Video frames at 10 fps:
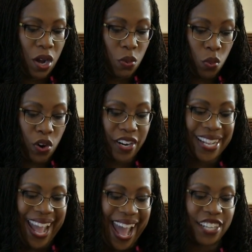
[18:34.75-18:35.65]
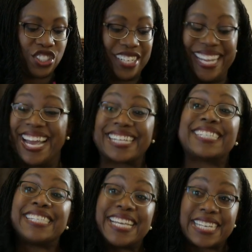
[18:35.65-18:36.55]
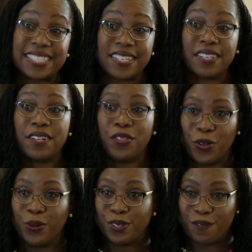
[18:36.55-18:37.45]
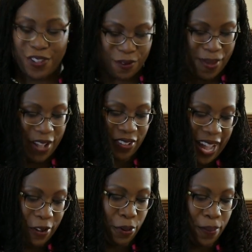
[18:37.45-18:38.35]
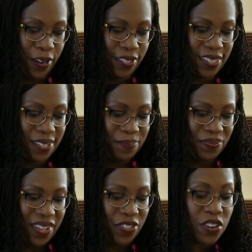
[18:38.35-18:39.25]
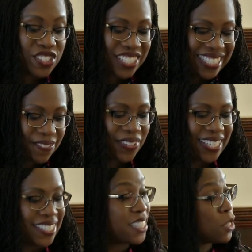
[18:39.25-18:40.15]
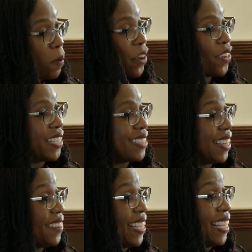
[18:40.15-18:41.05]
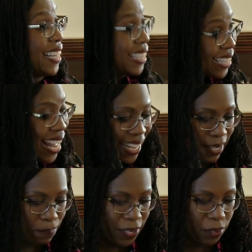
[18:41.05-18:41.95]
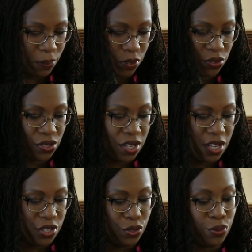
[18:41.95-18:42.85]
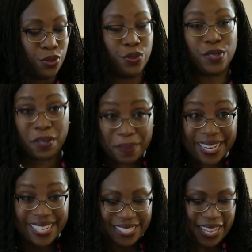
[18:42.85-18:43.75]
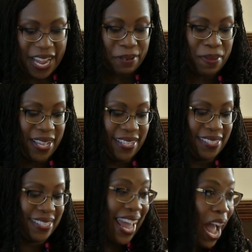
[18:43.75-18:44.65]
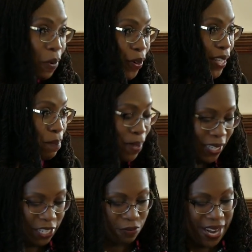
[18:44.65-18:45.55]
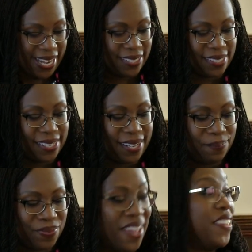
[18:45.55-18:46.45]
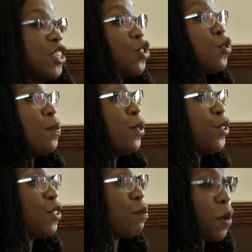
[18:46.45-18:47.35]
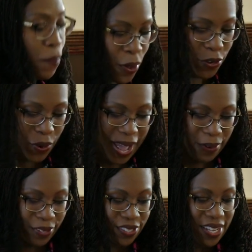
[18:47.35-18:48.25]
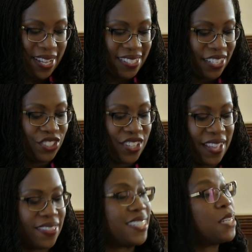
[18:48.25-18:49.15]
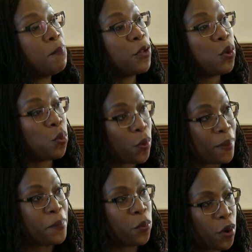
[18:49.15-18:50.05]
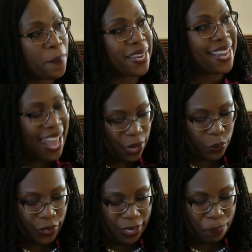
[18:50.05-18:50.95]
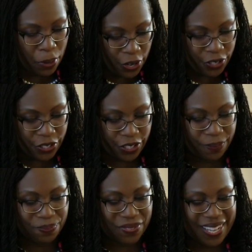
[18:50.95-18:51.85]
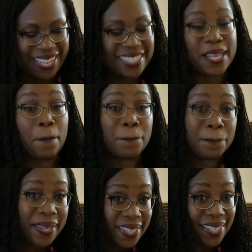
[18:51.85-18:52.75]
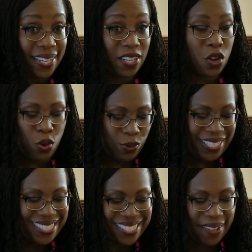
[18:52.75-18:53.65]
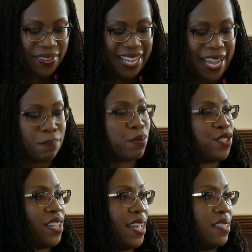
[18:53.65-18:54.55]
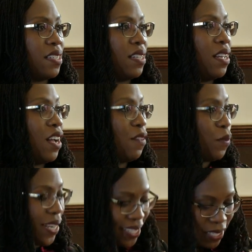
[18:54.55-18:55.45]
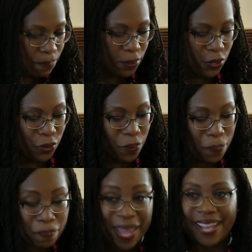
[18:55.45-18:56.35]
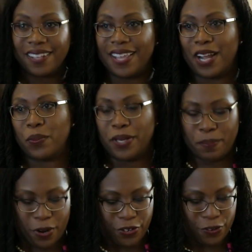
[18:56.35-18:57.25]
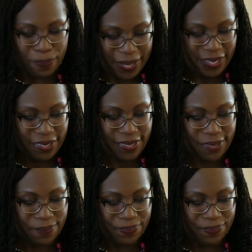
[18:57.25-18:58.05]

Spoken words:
work actually exceed those of their male counterparts, there are significant disparities in the client billables due to committee assignments, hourly billing rates, and the distribution of pro bono hours, such that the typical woman equity partner ends up billing only 78% of what a typical male equity partner bills.